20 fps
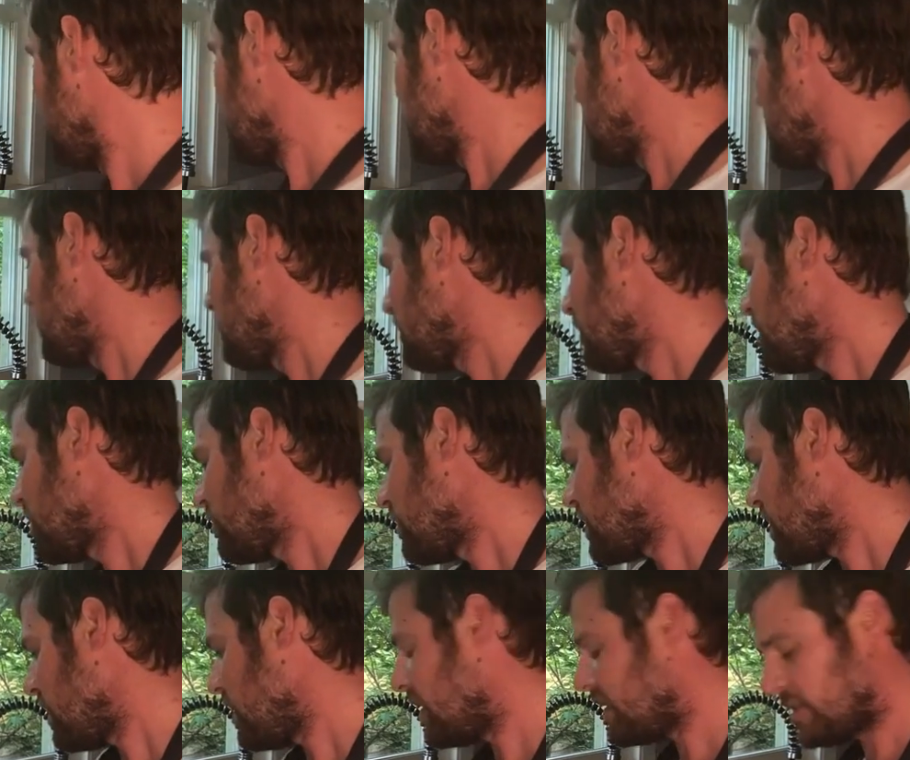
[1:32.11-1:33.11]
But what
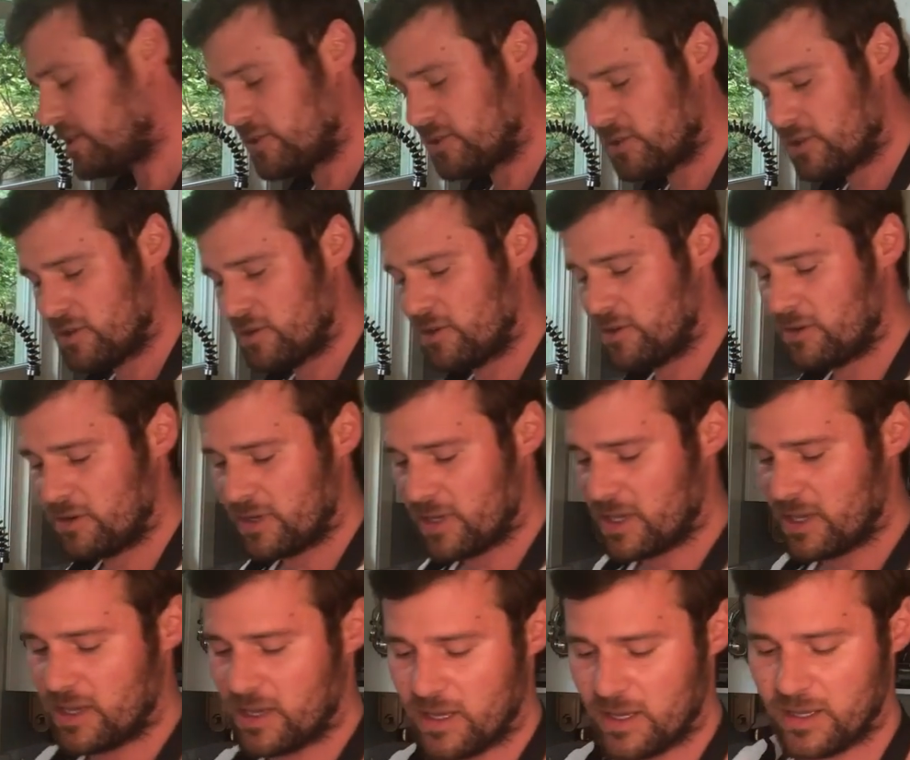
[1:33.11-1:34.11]
I like to do
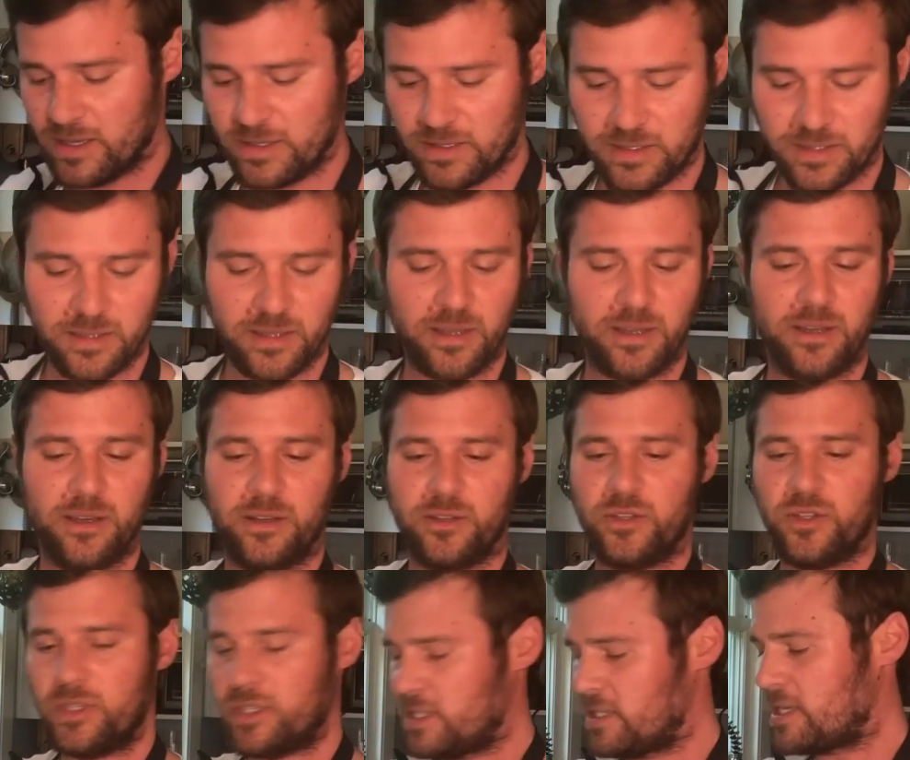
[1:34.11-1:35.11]
is
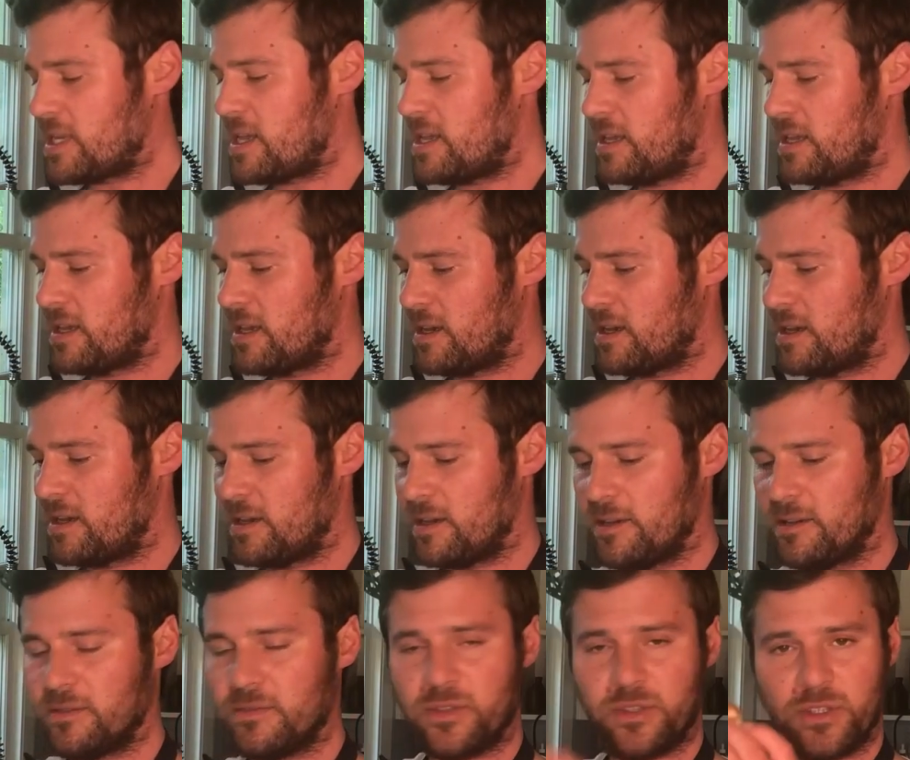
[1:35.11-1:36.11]
just take,
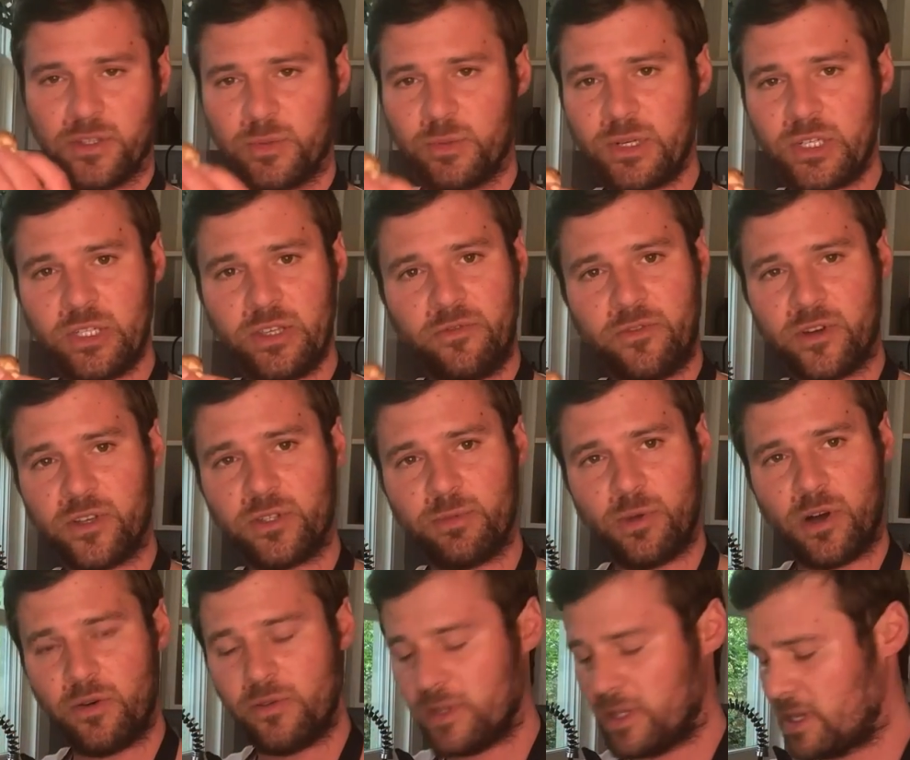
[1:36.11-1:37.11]
especially for a
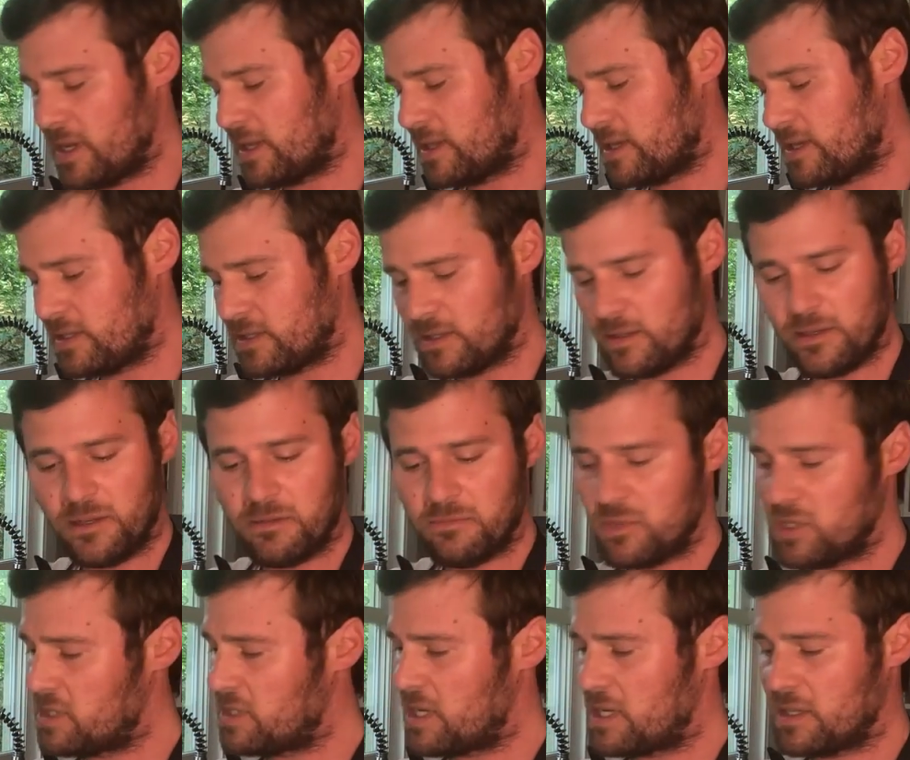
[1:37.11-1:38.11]
small one like this,
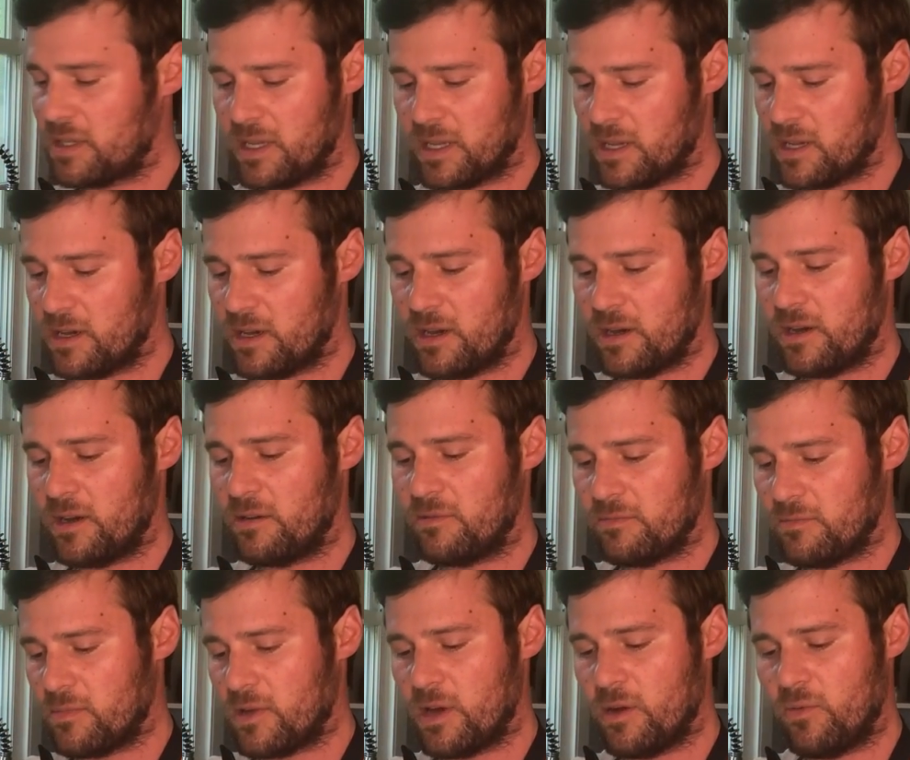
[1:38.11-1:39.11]
just take like a
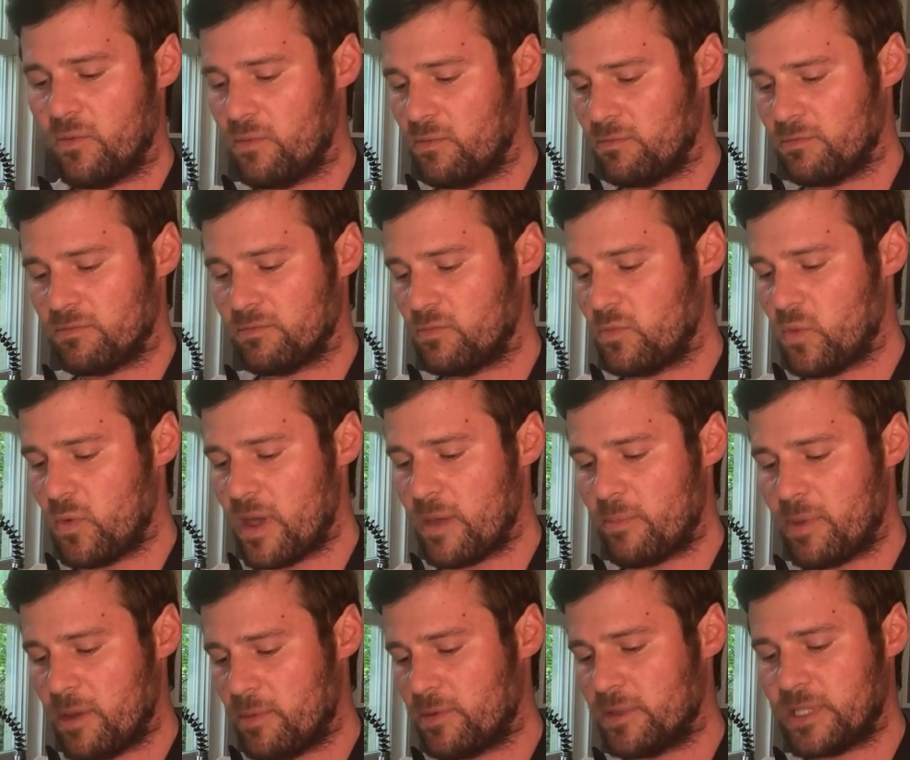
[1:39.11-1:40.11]

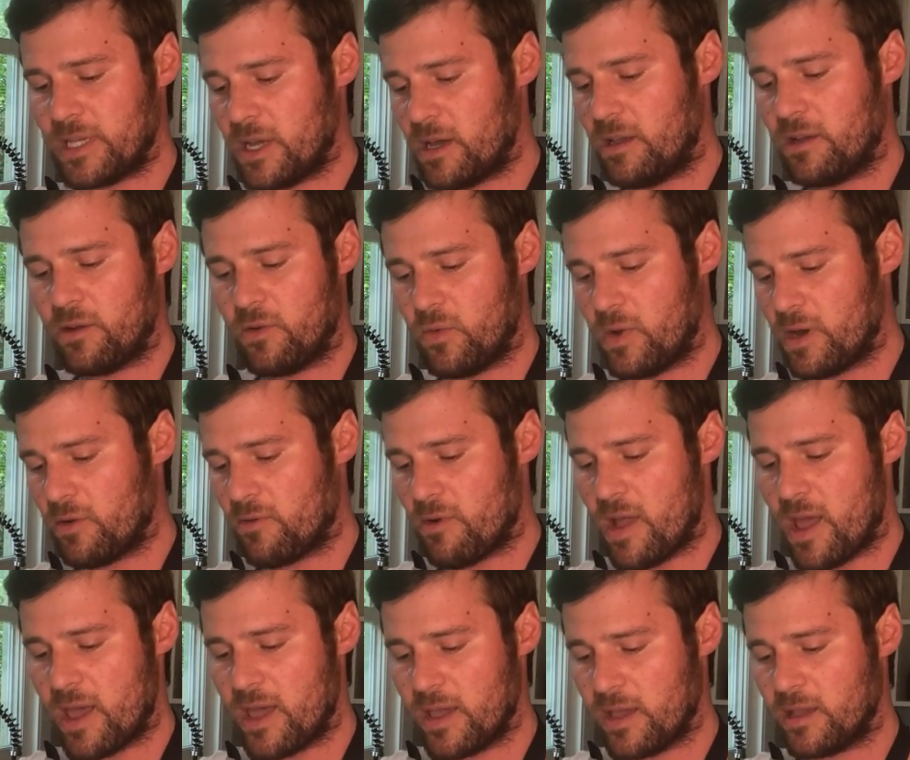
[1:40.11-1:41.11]
wet paper towel or a wet
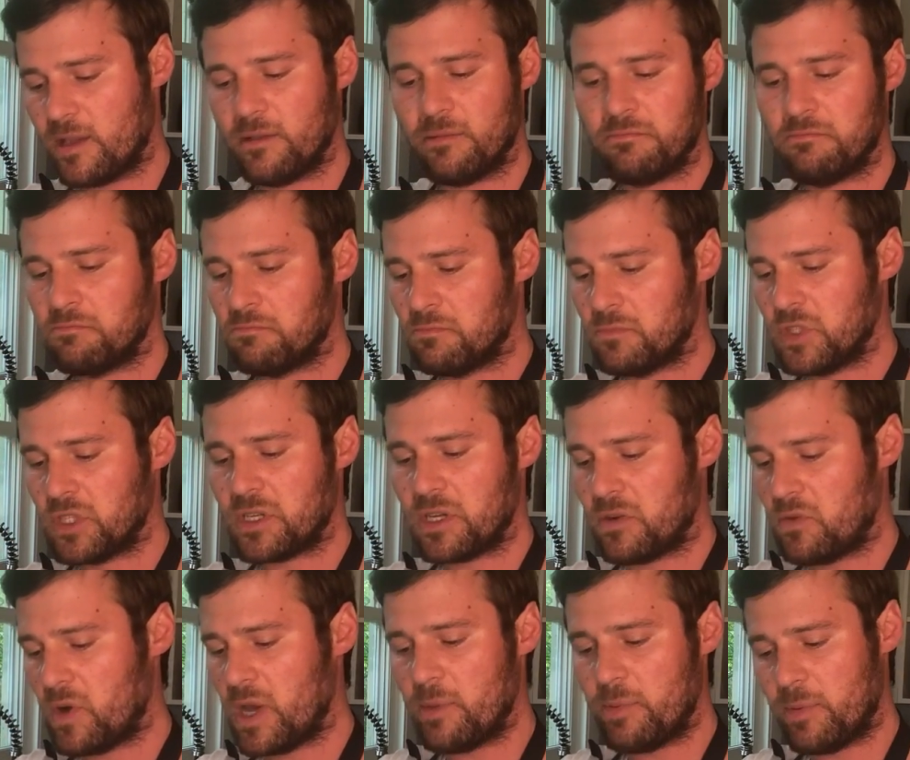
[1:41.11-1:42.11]
rag. Just kind
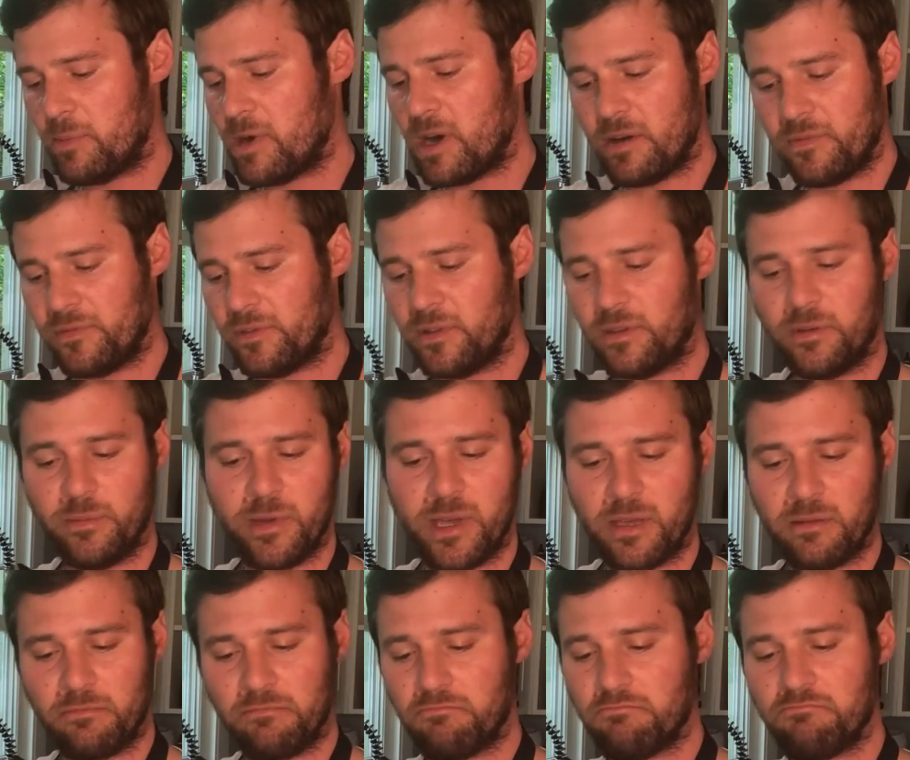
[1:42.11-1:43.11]
of wipe them off a little
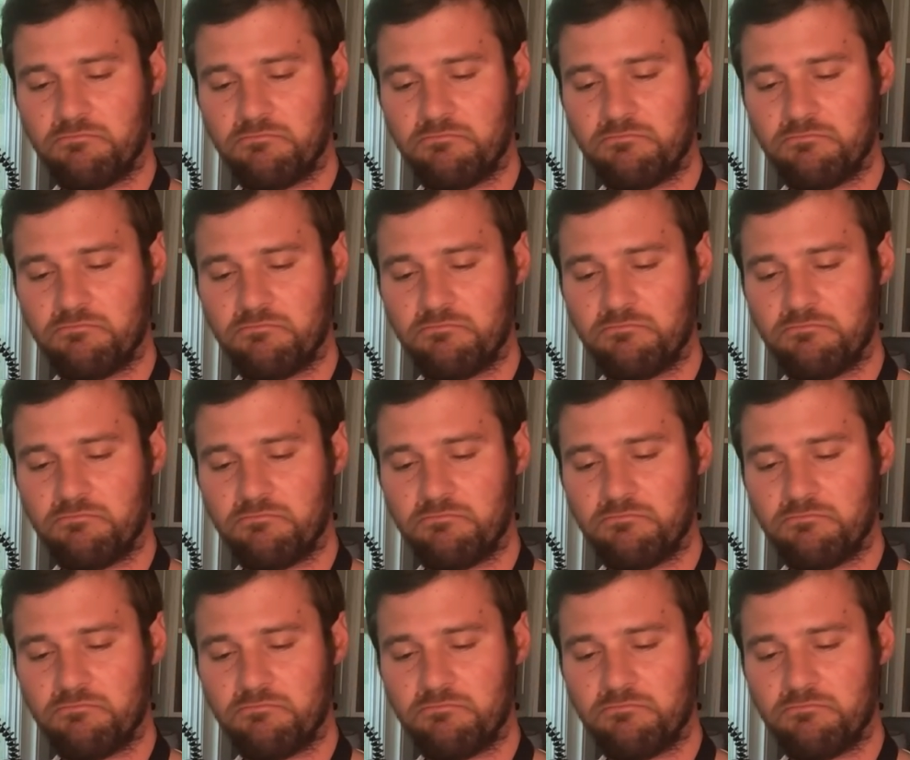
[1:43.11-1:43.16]
bit.